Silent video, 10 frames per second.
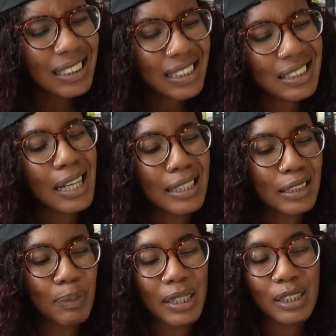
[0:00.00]
the
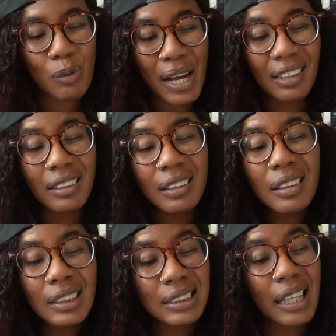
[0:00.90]
slightest bit so I
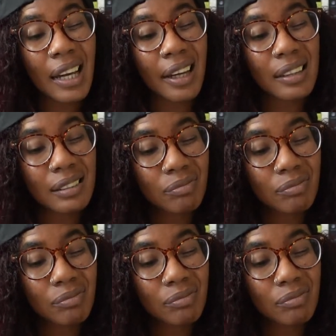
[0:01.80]
look sad.